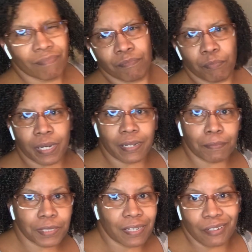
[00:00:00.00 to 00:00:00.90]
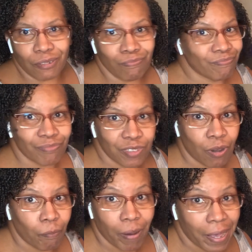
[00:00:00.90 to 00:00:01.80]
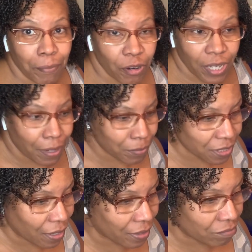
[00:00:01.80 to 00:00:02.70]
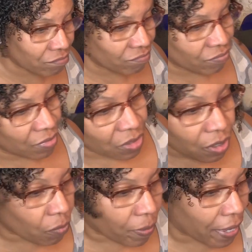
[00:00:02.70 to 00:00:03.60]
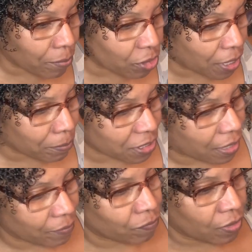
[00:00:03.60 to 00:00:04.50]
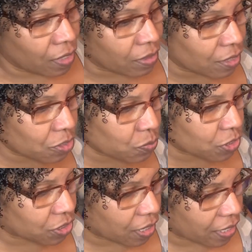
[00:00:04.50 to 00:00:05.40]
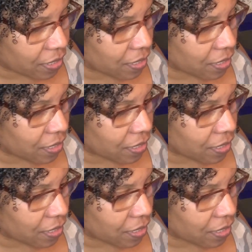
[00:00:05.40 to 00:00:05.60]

but I'm gonna tell you, don't buy them on Amazon. Don't buy them on Amazon. This one says